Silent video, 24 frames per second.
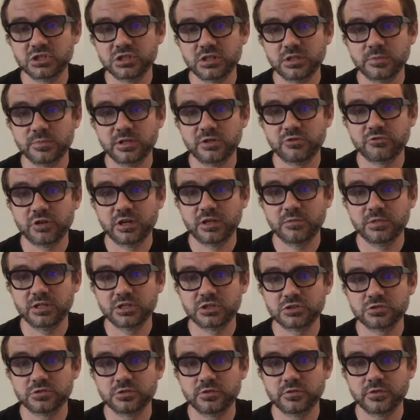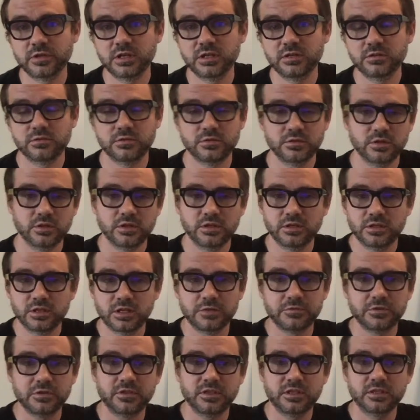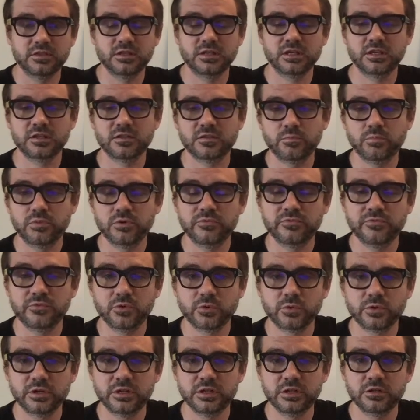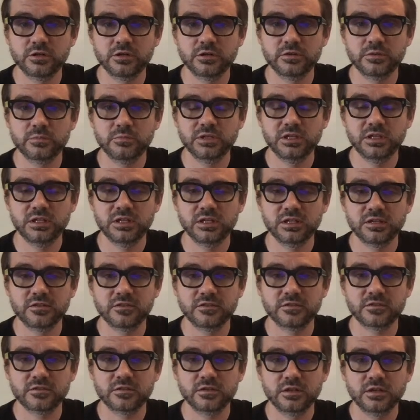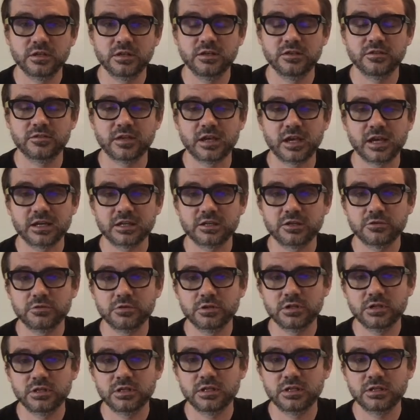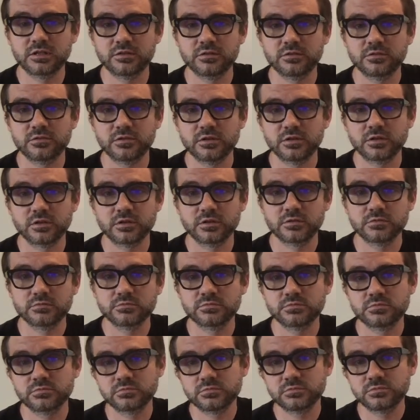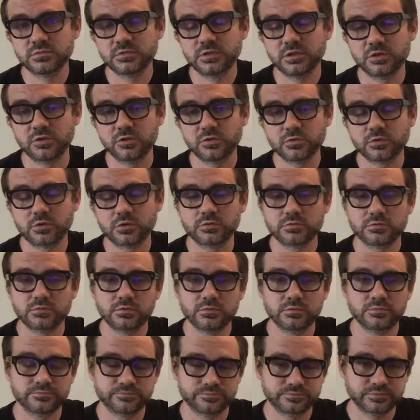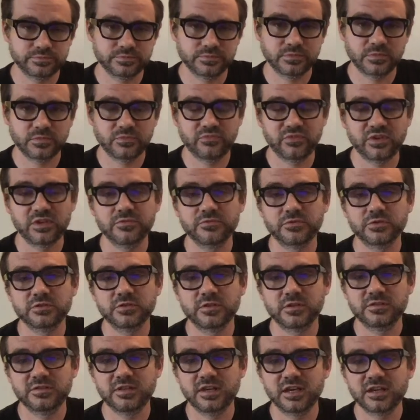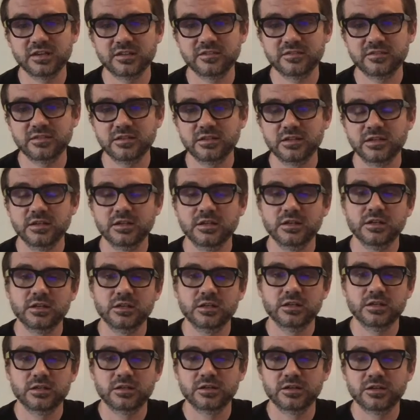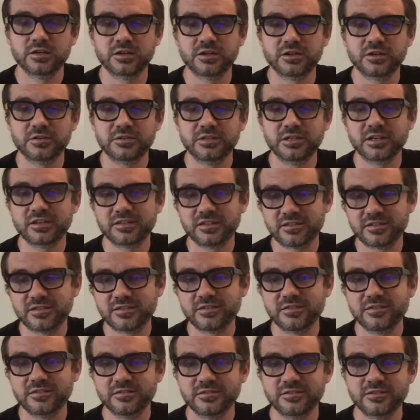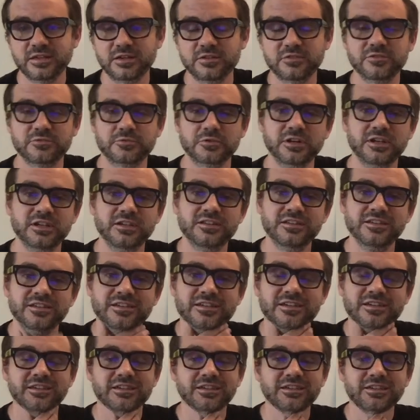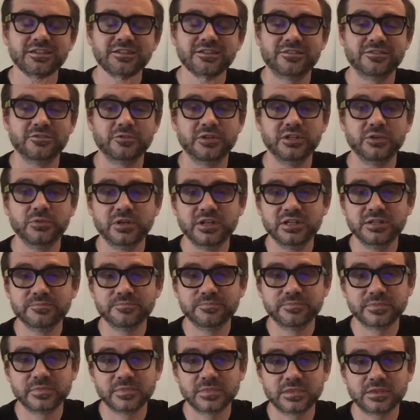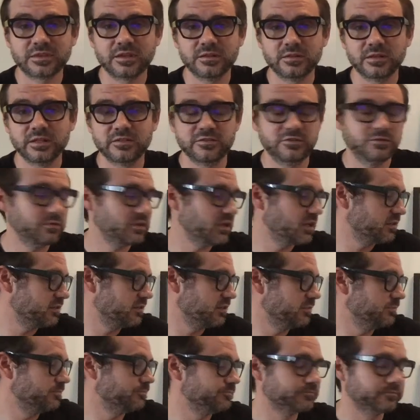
I'm going to try and make sure that everything that gets put forward here in the meeting is, is accurate and, uh, you know, faithful to the text. Uh, yes, sounds great. So anyway, let's do that then.